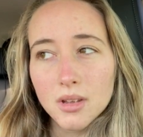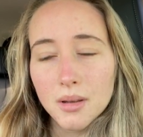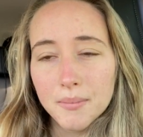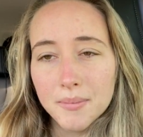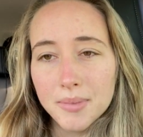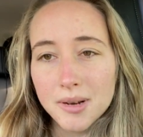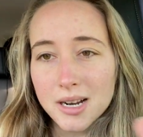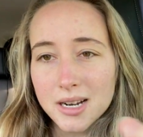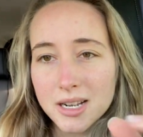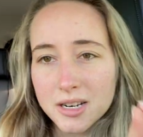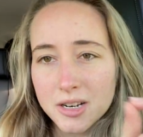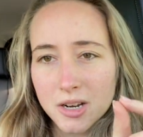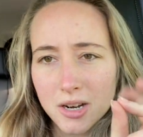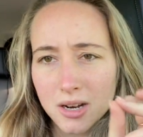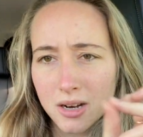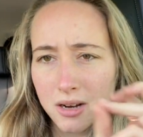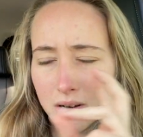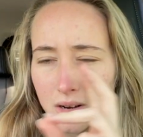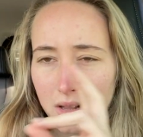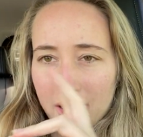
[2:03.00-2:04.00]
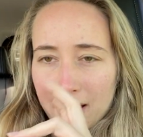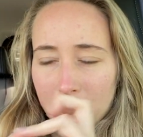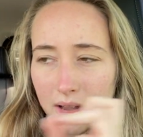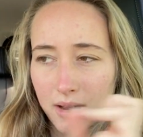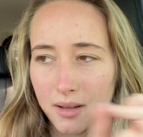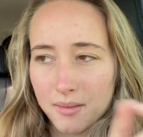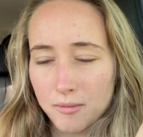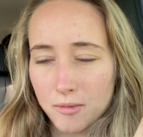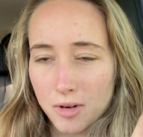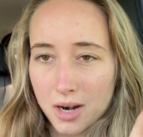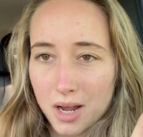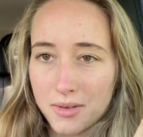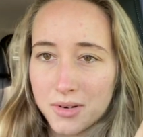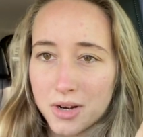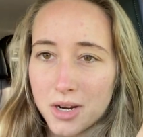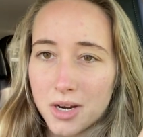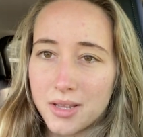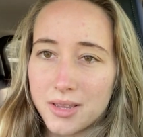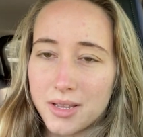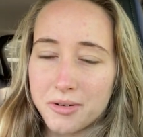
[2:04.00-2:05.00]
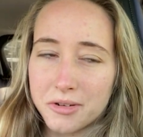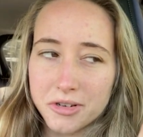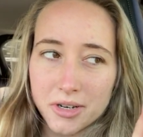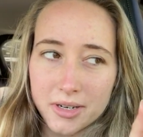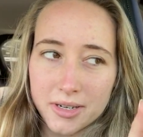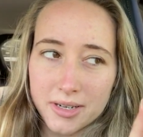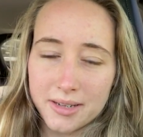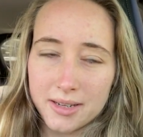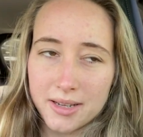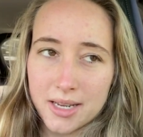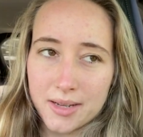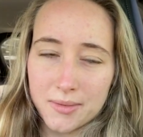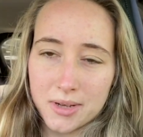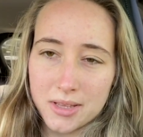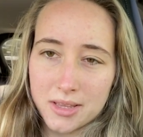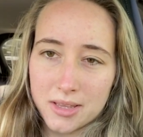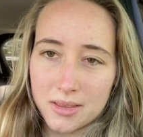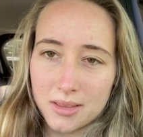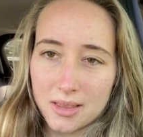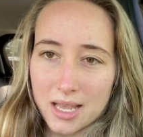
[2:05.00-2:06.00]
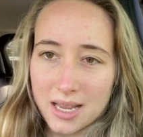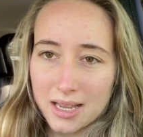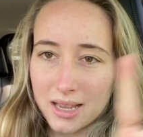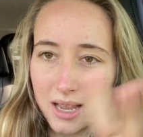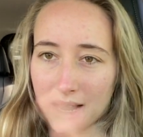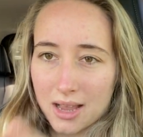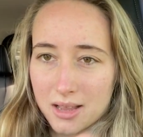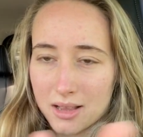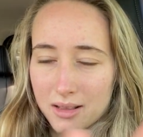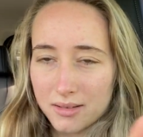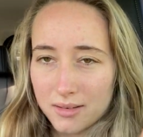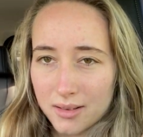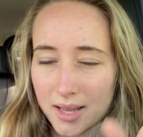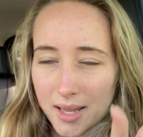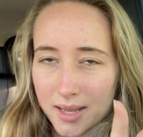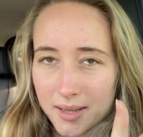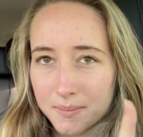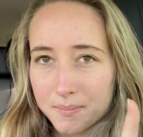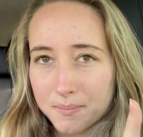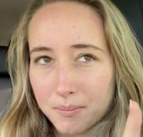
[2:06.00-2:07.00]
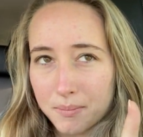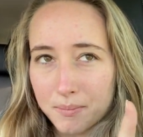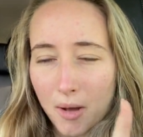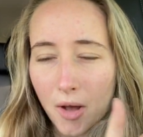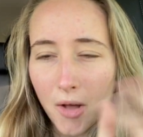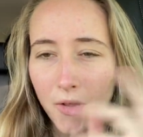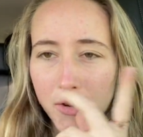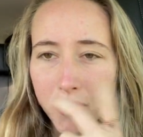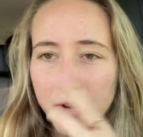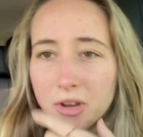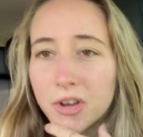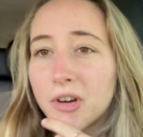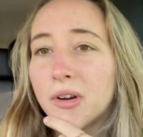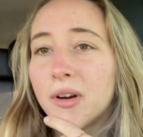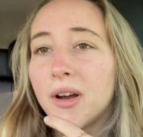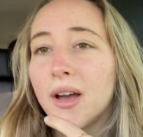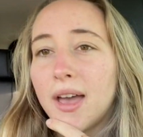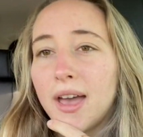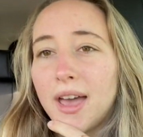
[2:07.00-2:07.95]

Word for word: predator or like whatever and they were trying to bother you